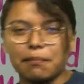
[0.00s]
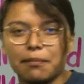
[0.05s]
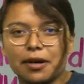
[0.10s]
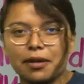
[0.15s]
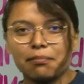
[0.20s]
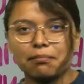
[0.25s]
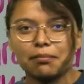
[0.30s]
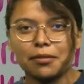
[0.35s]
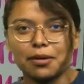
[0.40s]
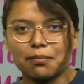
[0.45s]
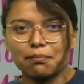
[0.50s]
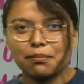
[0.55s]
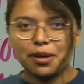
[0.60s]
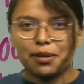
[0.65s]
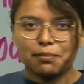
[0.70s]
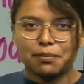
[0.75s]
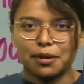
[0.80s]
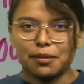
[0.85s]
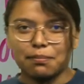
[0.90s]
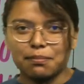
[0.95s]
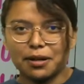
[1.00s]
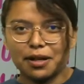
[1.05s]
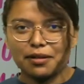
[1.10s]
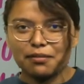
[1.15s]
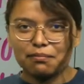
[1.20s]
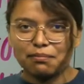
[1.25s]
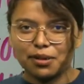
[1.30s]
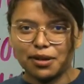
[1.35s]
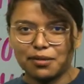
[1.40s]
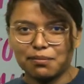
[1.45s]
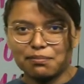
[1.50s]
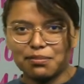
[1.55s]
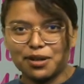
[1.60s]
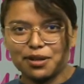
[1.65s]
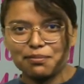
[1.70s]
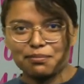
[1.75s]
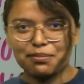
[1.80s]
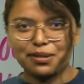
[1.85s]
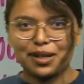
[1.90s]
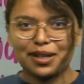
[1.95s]
Ba ba ba ba ba ba ba
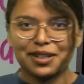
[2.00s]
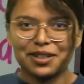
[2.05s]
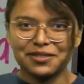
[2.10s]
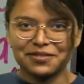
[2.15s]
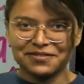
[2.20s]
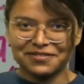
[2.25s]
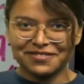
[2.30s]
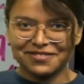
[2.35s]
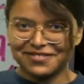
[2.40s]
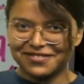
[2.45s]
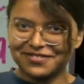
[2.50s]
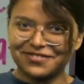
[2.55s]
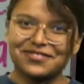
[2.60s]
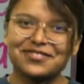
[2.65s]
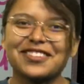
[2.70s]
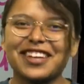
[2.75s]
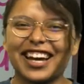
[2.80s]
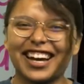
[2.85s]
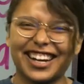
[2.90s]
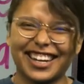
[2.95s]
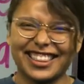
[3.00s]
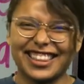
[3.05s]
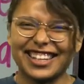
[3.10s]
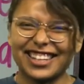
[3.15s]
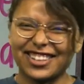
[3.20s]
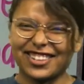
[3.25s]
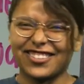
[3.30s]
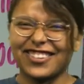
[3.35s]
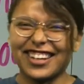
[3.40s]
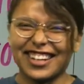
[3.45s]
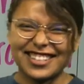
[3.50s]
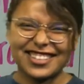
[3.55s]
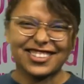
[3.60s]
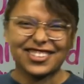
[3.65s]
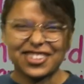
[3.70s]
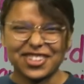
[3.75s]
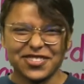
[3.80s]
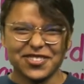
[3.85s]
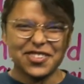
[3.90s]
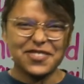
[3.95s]
ba. Yeah, I think you're ready to
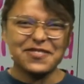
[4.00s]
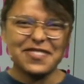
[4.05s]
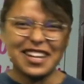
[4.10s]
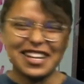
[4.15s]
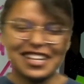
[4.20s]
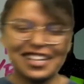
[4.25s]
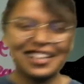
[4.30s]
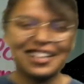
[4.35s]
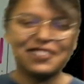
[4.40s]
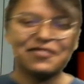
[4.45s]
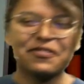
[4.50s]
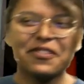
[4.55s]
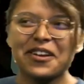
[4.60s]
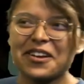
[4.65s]
learn about Benny, huh?